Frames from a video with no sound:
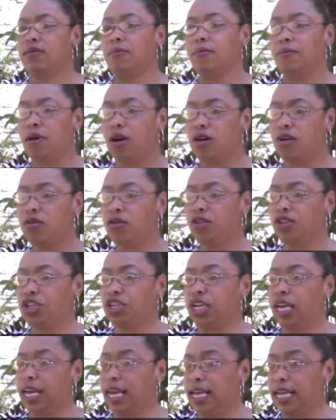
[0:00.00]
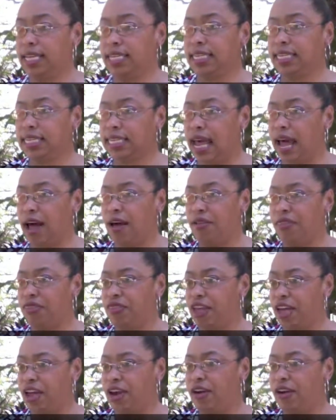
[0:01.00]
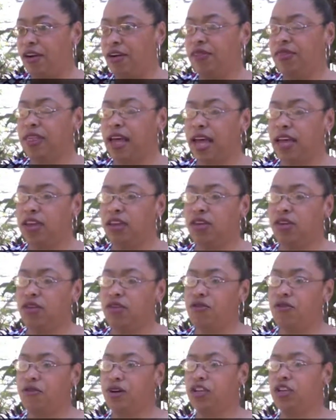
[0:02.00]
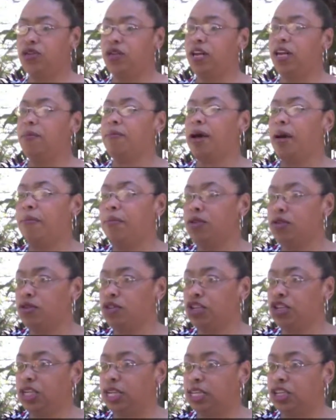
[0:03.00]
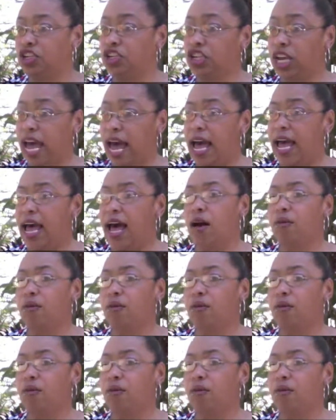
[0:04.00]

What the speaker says: Mogul Chix out there, thank you for joining my Mogul Chix chat.